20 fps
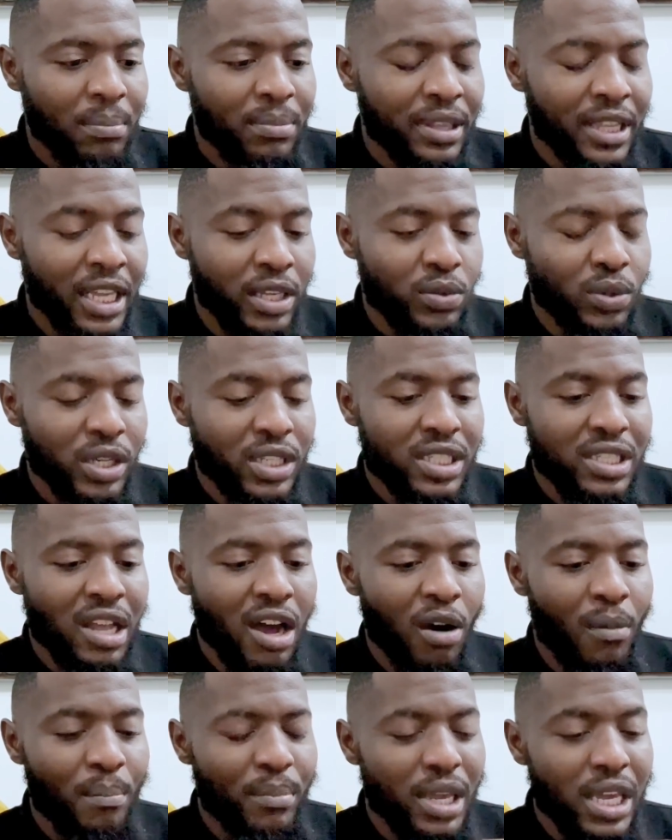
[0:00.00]
This was
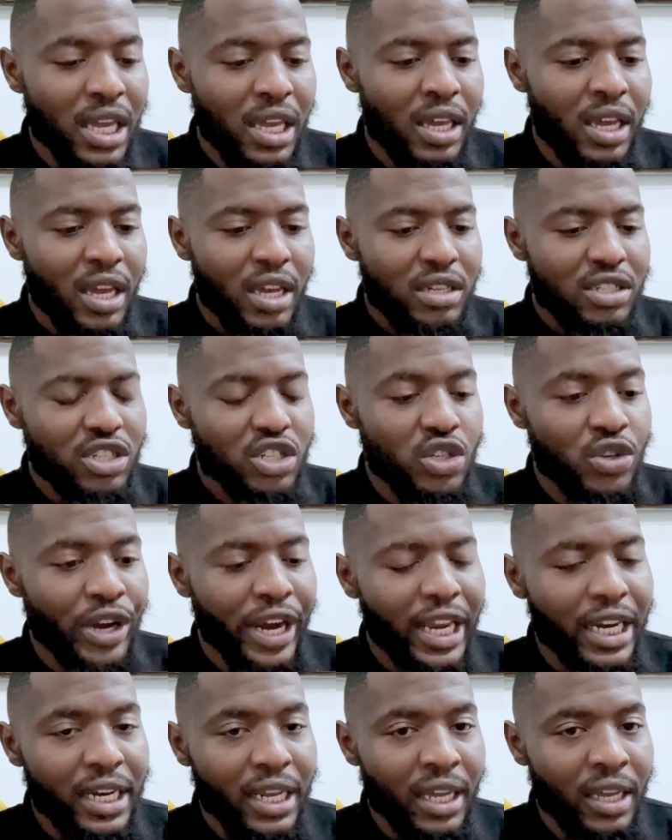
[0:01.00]
now me
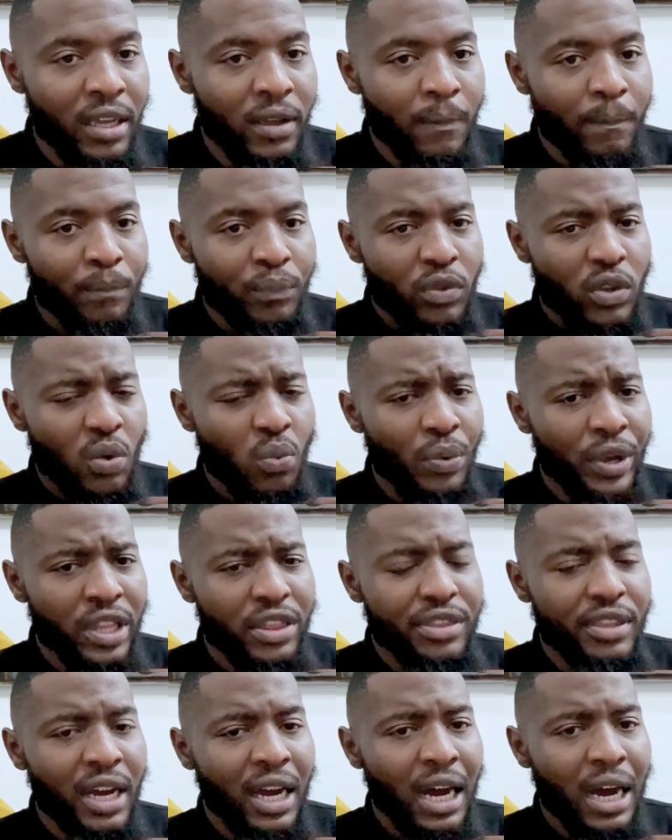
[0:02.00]
trading
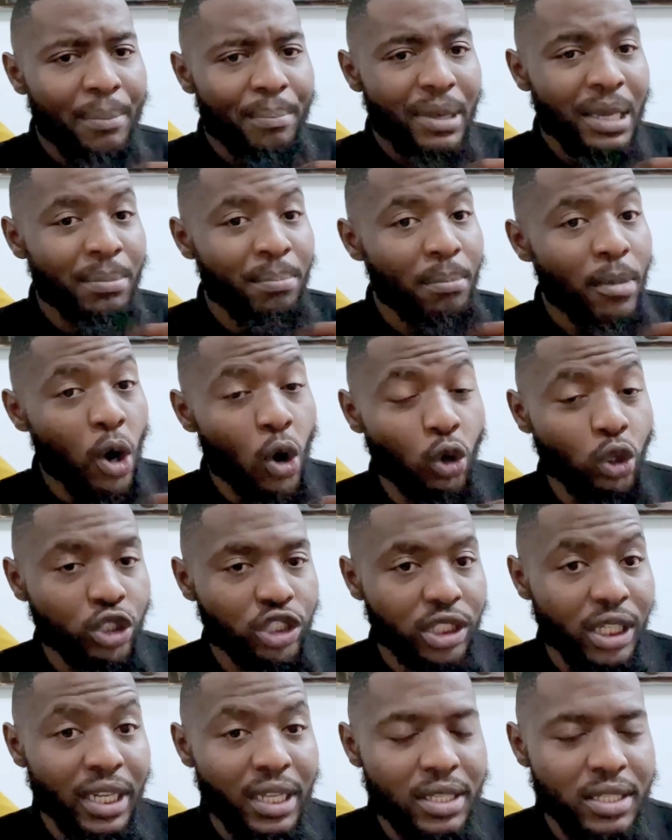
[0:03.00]
with
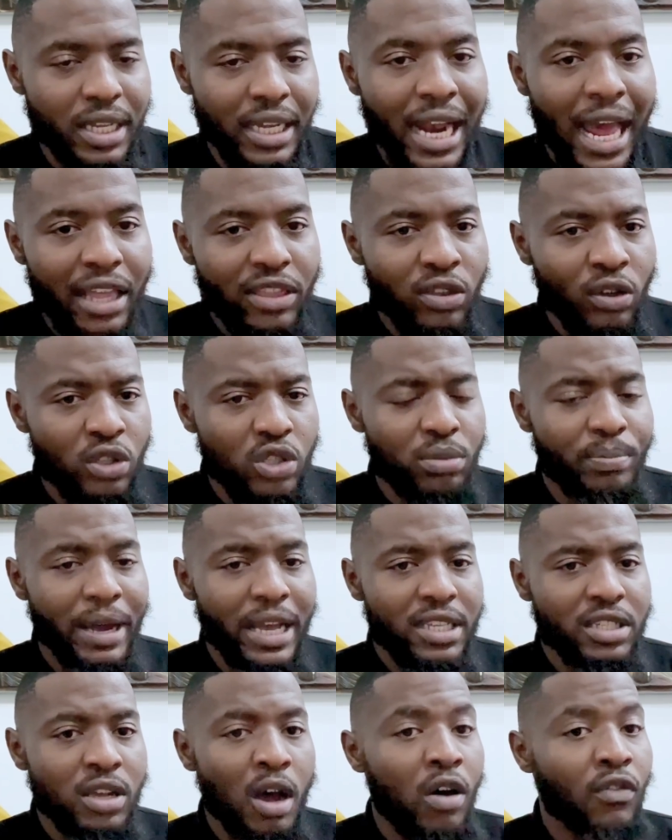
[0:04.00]
emotions, and I thought to
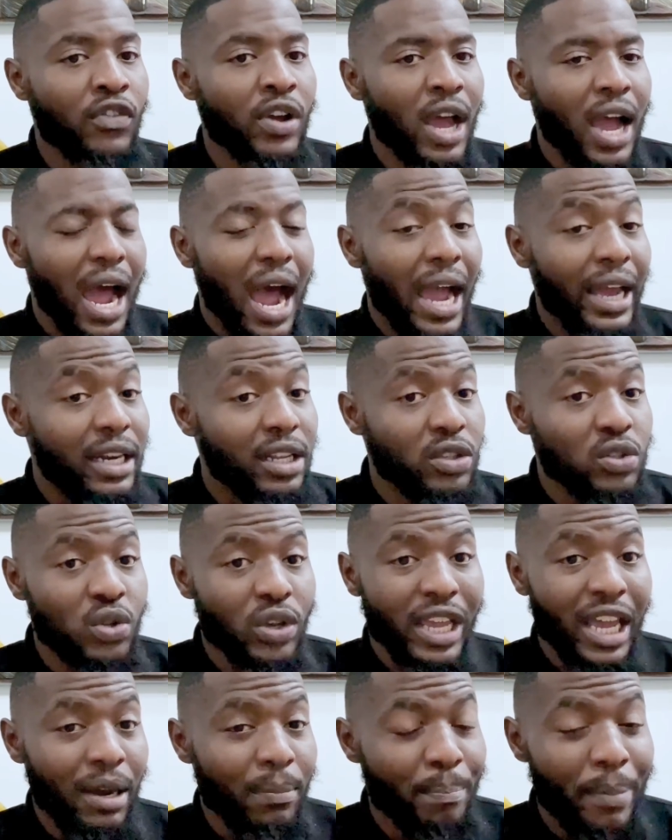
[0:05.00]
myself, I need to
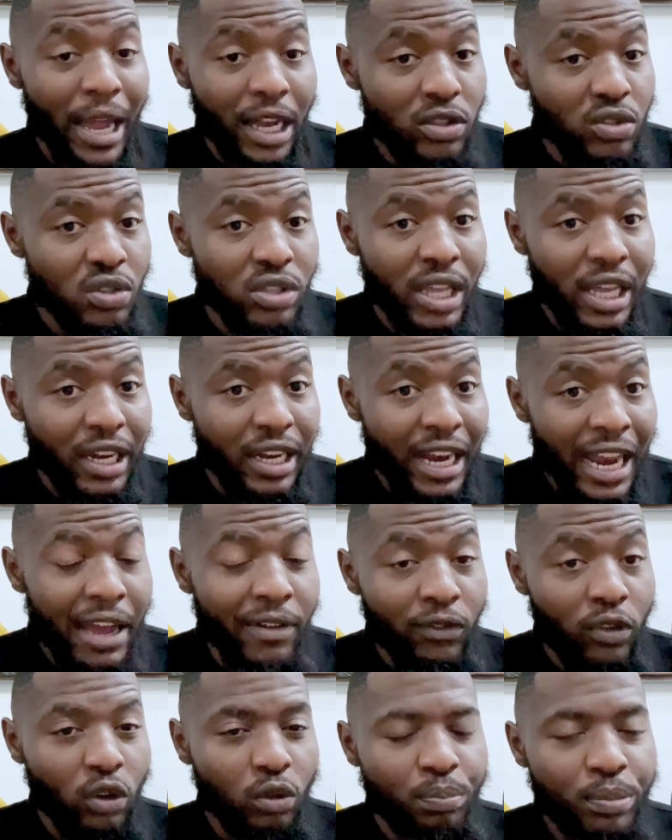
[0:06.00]
get back to that
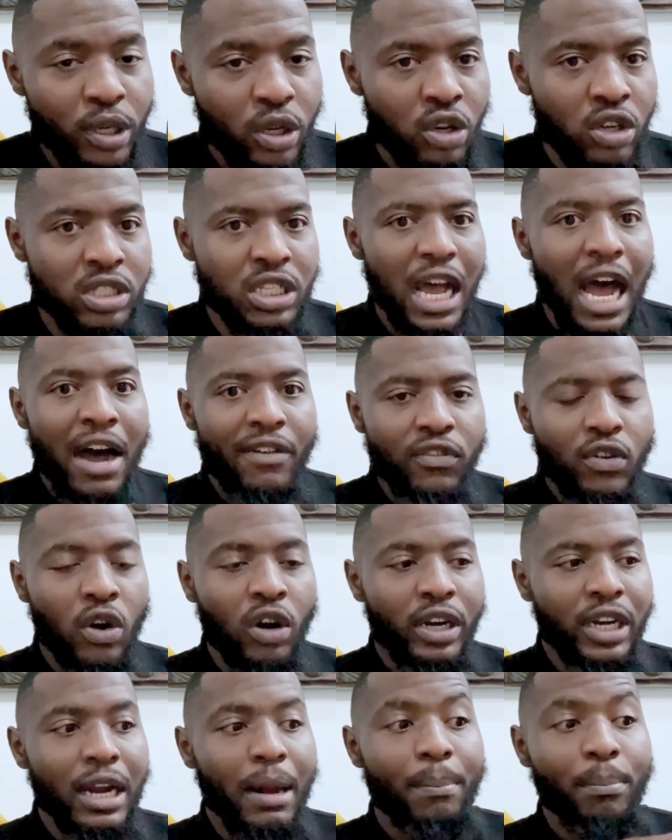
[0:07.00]
level because I've
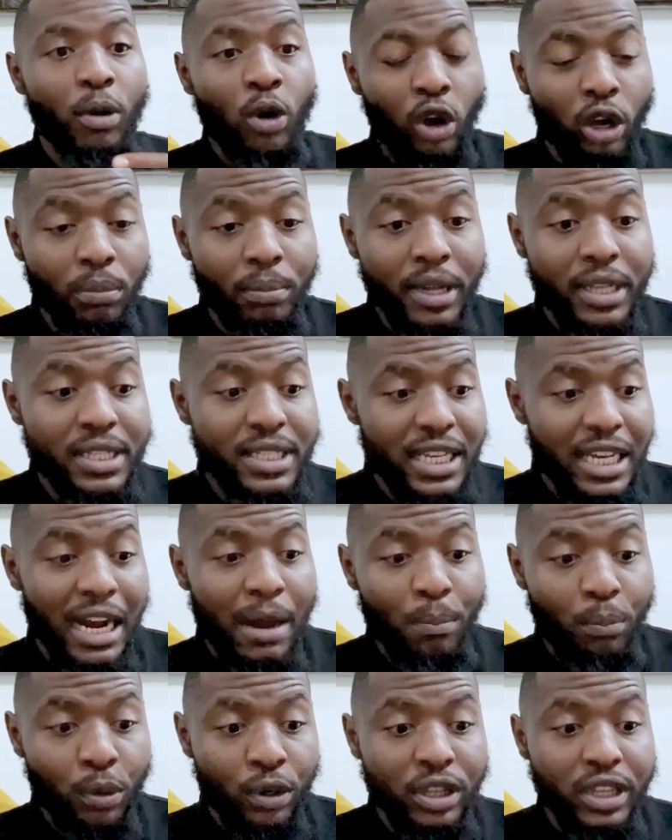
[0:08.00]
got an appointment set
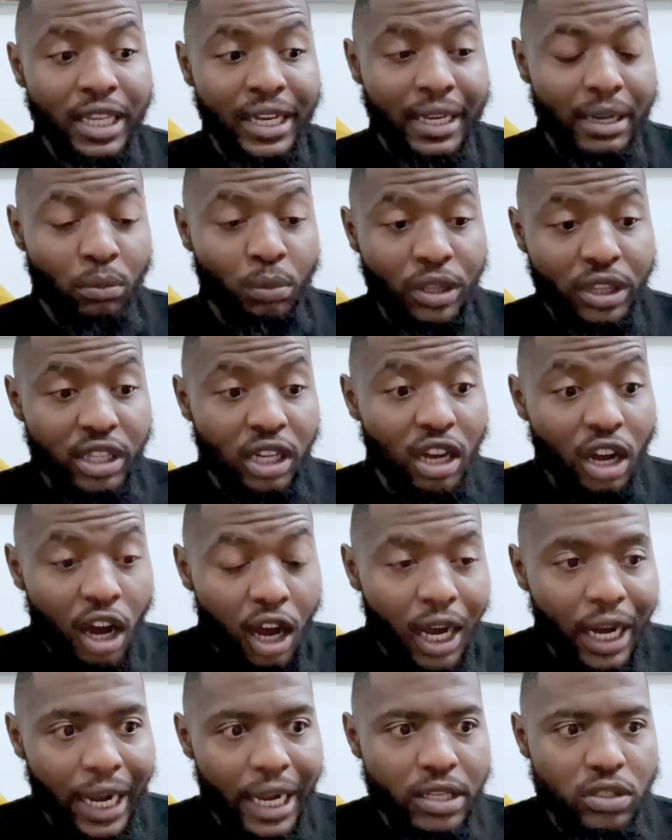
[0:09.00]
up with the
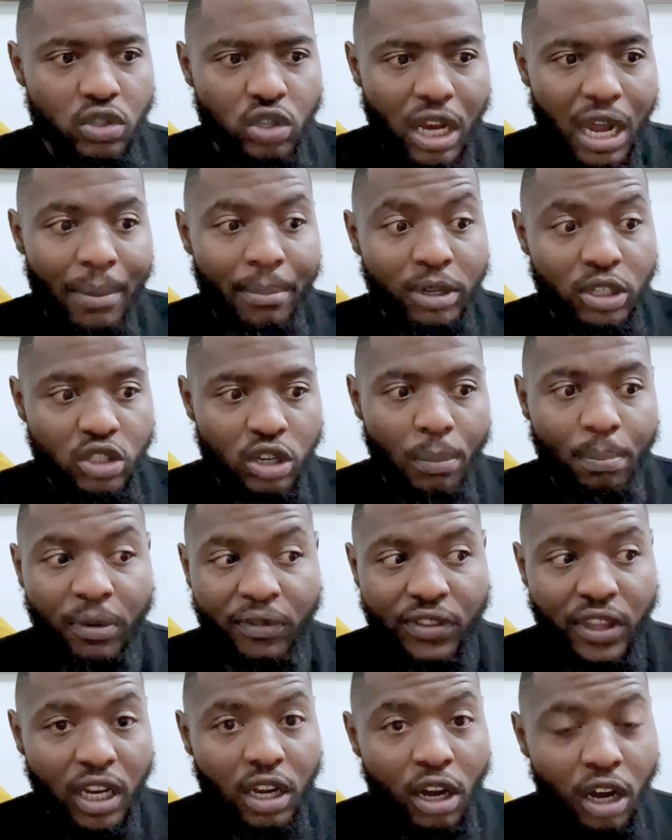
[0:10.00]
car guys to come and drop
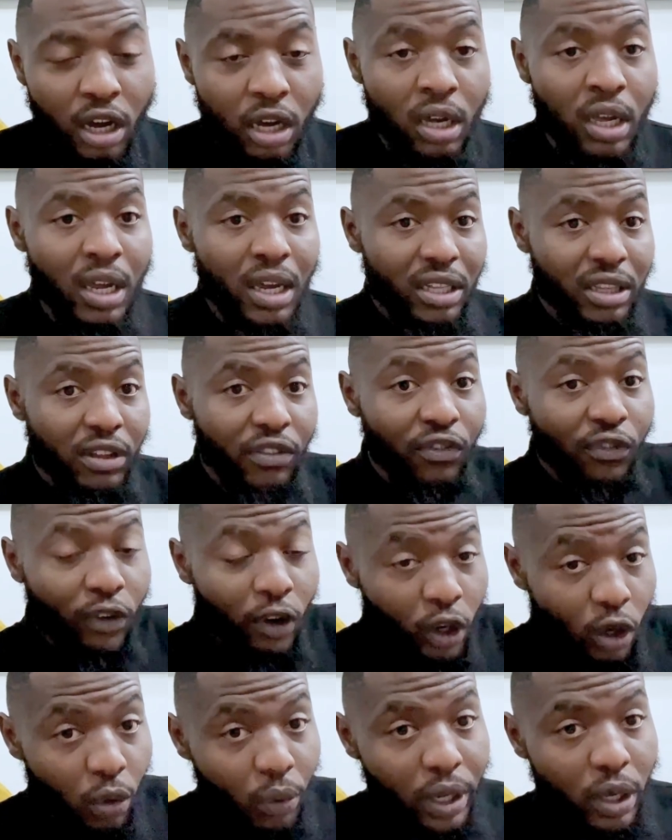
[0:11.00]
off the car the
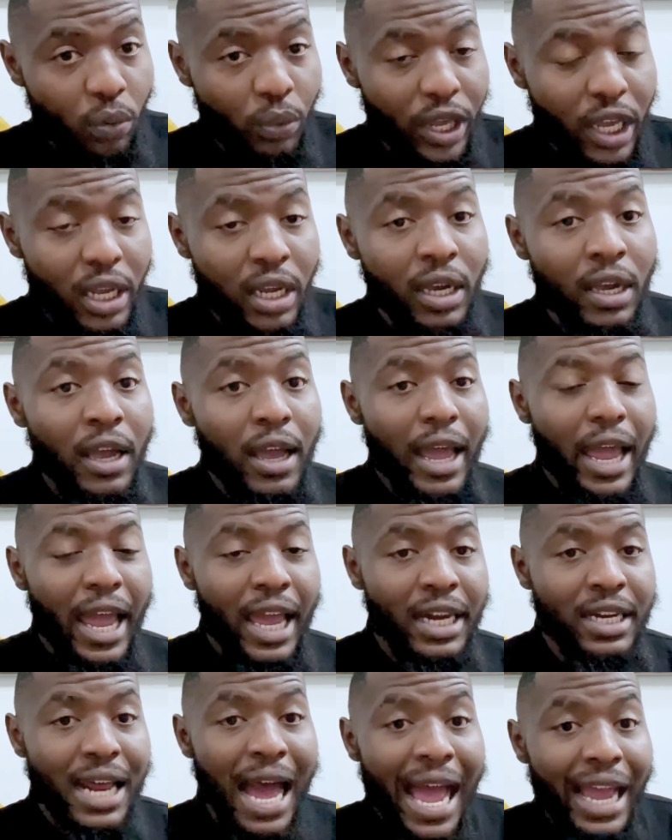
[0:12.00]
following week,
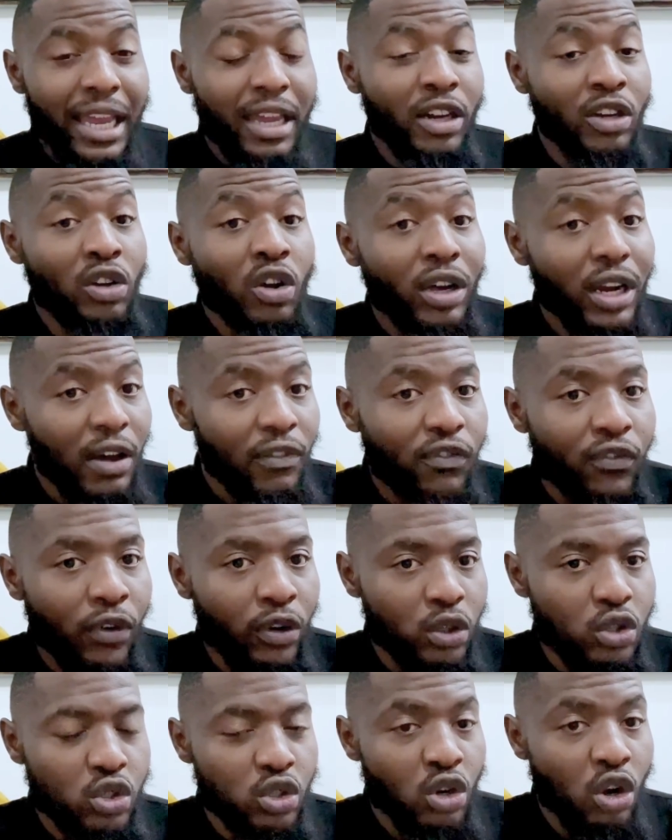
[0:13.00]
and I cannot
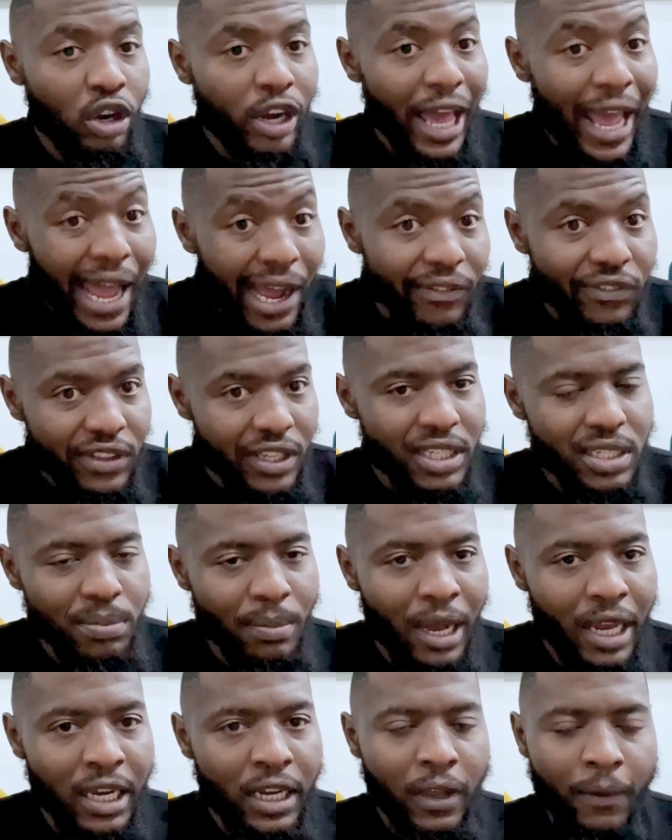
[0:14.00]
afford to not have this
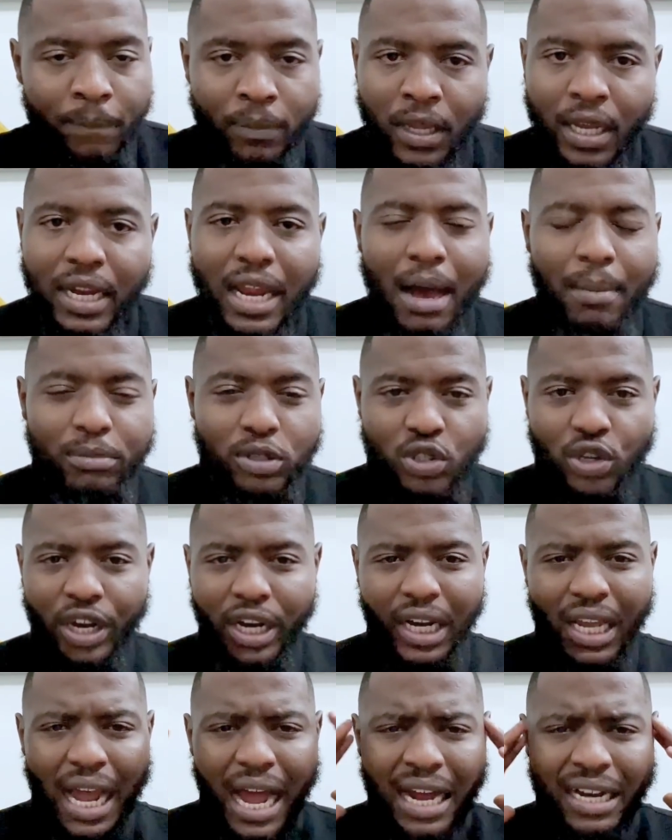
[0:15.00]
money. Now I'm
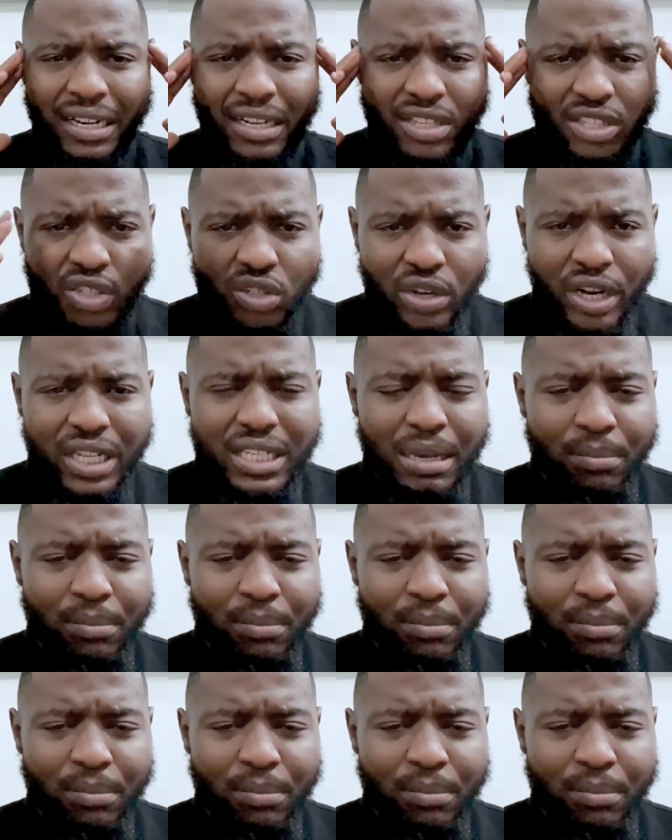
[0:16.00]
trading under stress.